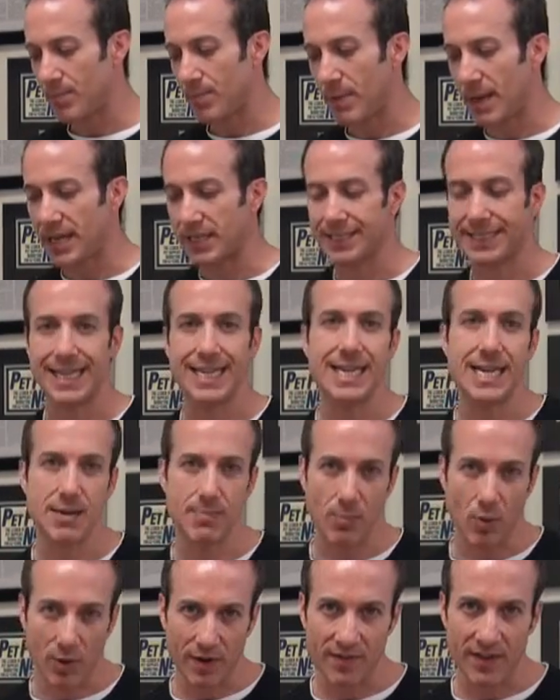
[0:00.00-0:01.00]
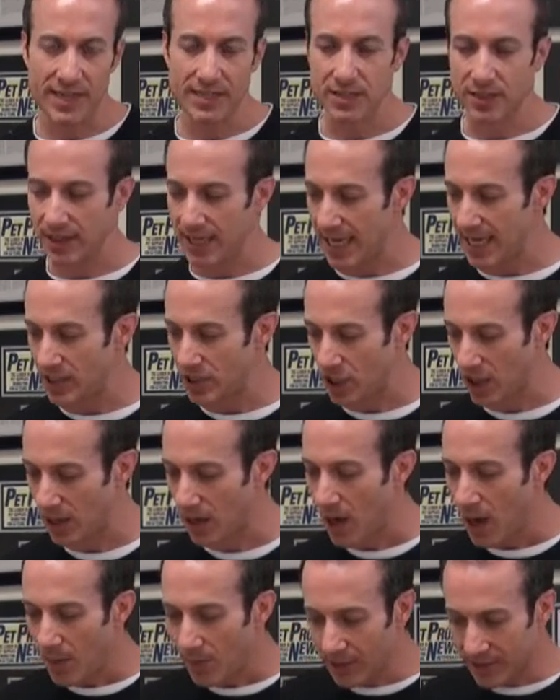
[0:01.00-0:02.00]
because they need more
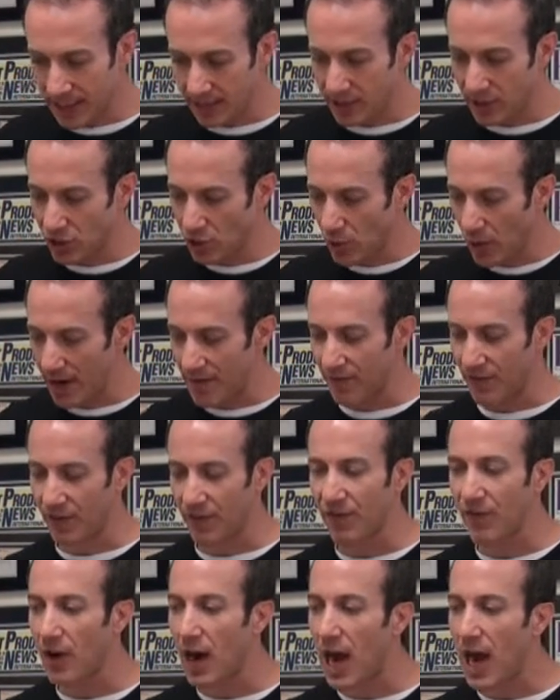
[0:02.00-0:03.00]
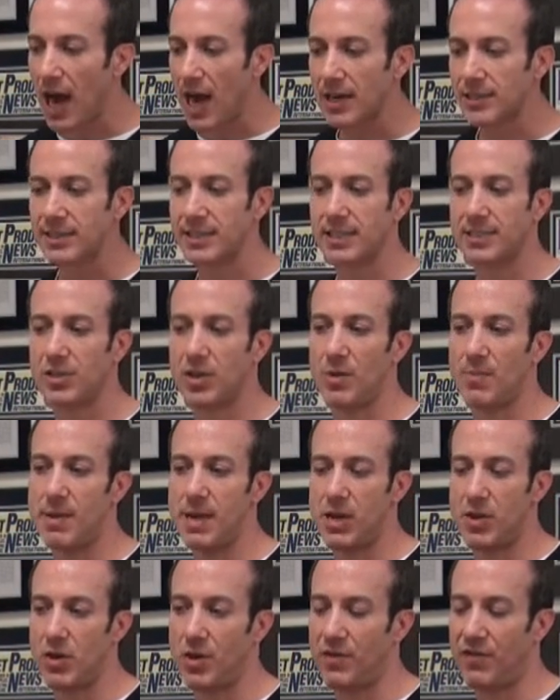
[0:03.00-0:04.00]
ventilation. But this is great for frogs. This could
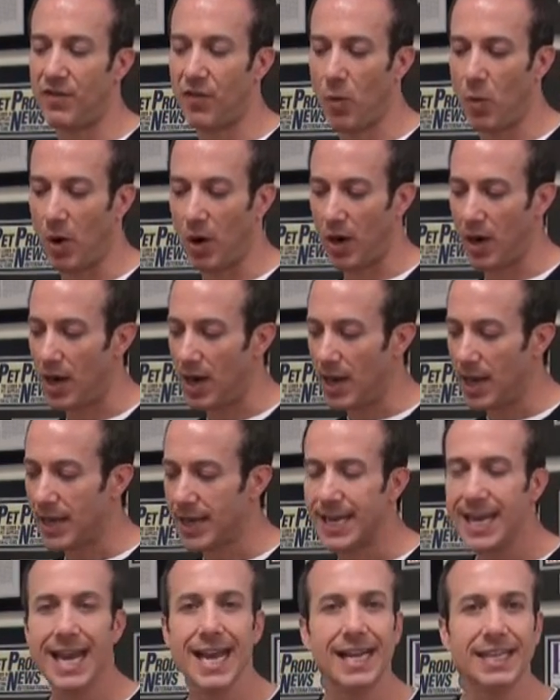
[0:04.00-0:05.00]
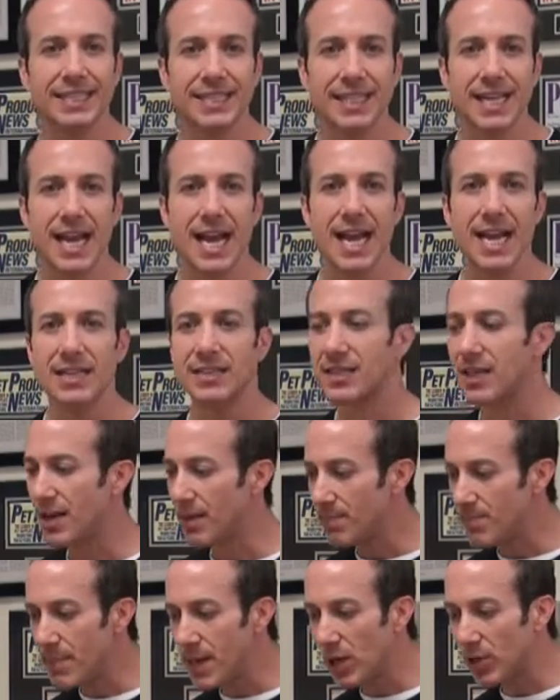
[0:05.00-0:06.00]
be good for king snakes,
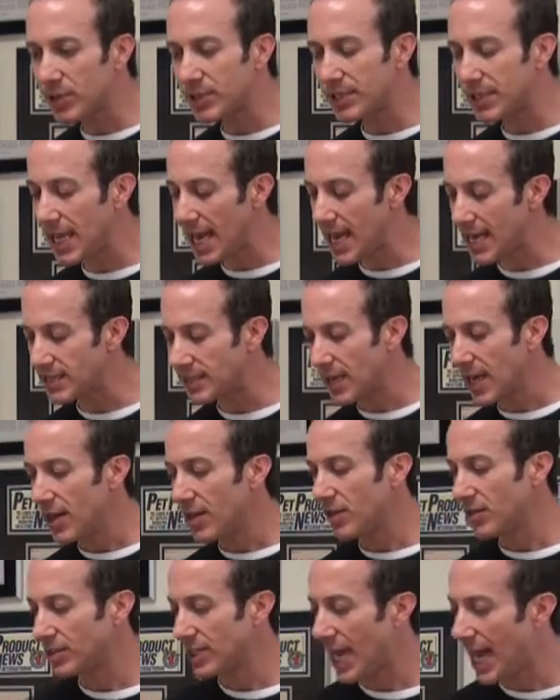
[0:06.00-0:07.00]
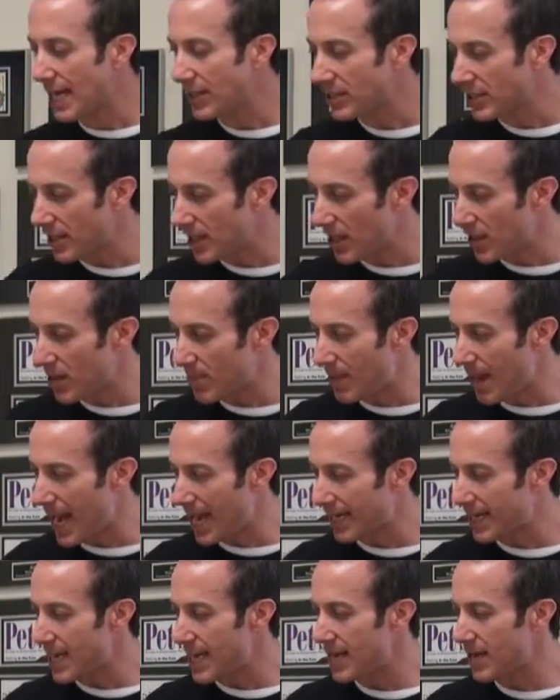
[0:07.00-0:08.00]
milk snakes. There's actually on the
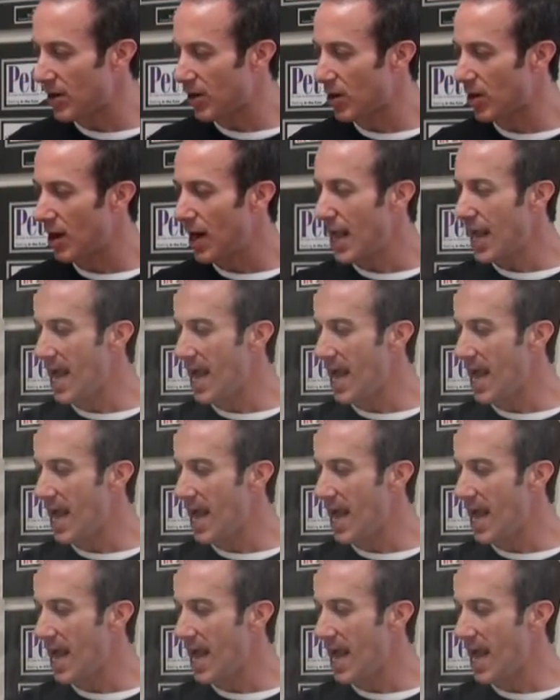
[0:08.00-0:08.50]
back here